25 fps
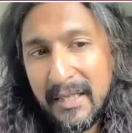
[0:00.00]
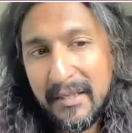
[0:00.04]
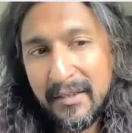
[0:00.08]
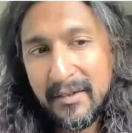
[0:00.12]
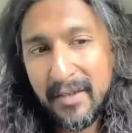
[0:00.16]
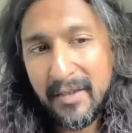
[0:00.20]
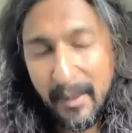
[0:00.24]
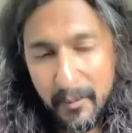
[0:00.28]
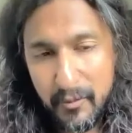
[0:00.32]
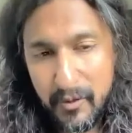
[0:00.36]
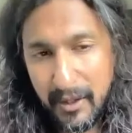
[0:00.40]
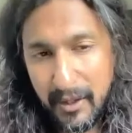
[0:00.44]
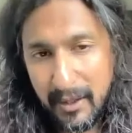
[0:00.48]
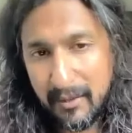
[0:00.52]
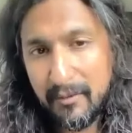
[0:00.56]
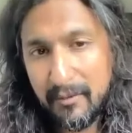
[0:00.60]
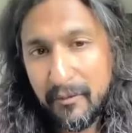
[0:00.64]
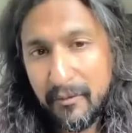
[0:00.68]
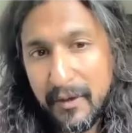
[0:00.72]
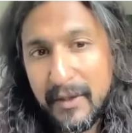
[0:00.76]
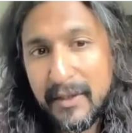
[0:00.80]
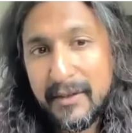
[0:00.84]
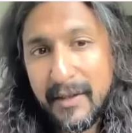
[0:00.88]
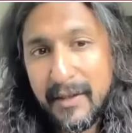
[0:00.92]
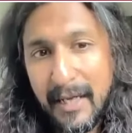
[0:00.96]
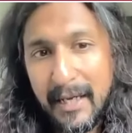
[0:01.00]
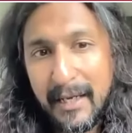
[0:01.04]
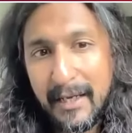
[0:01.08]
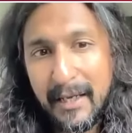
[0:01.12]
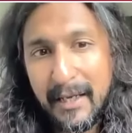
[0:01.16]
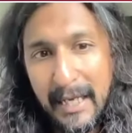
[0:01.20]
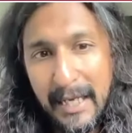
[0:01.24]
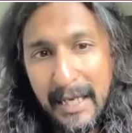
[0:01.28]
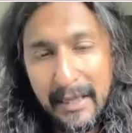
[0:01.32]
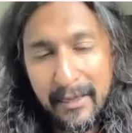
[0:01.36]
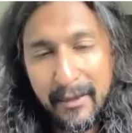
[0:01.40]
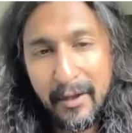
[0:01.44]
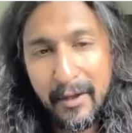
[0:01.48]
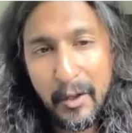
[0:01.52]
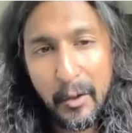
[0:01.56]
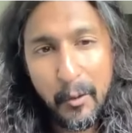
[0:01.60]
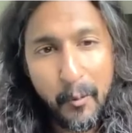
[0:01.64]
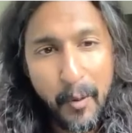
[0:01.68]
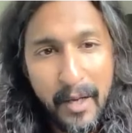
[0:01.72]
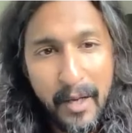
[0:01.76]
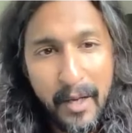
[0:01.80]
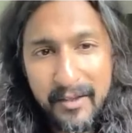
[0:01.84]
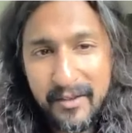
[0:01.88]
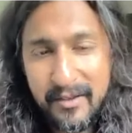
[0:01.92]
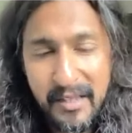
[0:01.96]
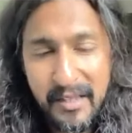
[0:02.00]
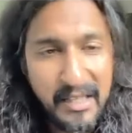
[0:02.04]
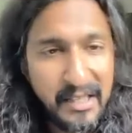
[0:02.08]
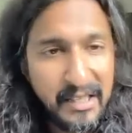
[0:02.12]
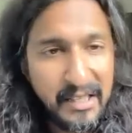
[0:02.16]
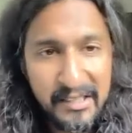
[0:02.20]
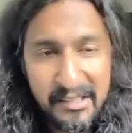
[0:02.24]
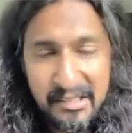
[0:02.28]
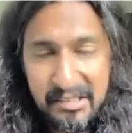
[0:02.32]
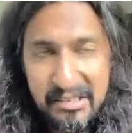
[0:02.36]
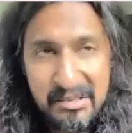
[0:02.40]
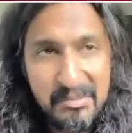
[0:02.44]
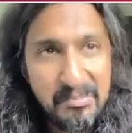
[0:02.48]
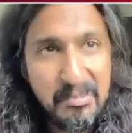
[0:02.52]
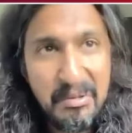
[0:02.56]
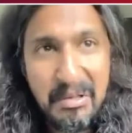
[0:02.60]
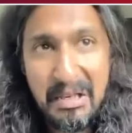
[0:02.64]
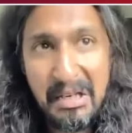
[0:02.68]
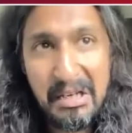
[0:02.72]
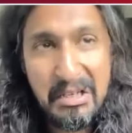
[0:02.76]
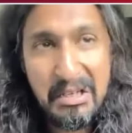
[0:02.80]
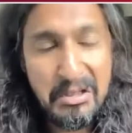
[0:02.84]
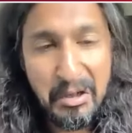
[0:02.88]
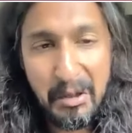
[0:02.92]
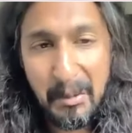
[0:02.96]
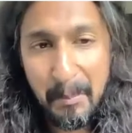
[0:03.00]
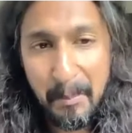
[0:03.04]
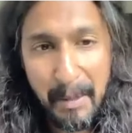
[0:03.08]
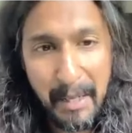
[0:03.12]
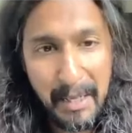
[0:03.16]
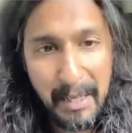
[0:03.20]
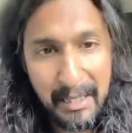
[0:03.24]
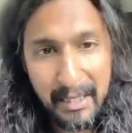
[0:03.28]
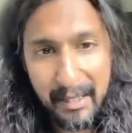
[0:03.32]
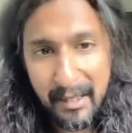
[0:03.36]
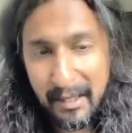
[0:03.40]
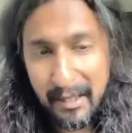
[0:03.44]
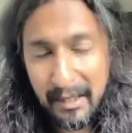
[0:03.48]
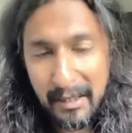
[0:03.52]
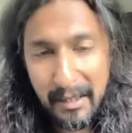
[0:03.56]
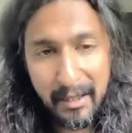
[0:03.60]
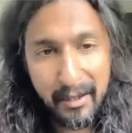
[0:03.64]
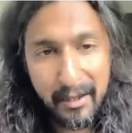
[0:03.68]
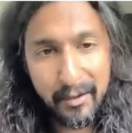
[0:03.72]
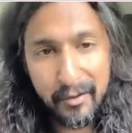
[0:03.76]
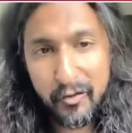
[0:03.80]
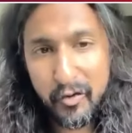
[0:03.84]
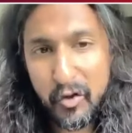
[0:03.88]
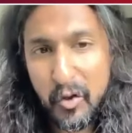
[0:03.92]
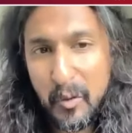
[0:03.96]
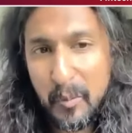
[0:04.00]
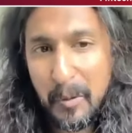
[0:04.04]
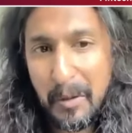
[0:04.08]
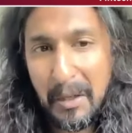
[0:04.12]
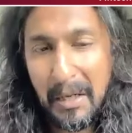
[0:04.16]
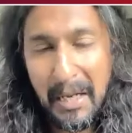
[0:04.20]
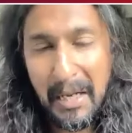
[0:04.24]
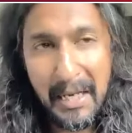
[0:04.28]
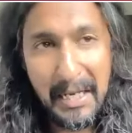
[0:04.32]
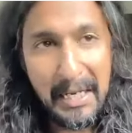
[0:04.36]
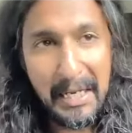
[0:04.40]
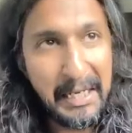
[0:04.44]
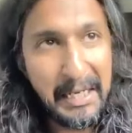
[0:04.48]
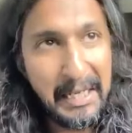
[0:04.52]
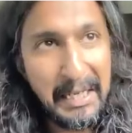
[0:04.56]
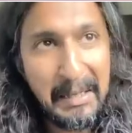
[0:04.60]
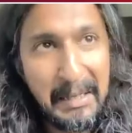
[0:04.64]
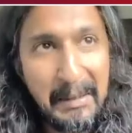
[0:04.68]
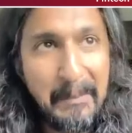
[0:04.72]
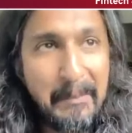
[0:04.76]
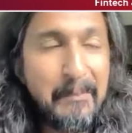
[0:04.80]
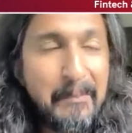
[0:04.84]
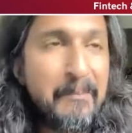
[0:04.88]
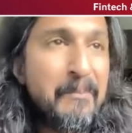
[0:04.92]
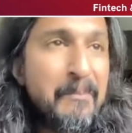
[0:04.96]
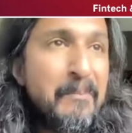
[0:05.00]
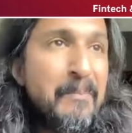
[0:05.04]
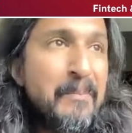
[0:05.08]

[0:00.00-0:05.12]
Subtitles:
subject. Fintech in the US is digital banking, consumer lending,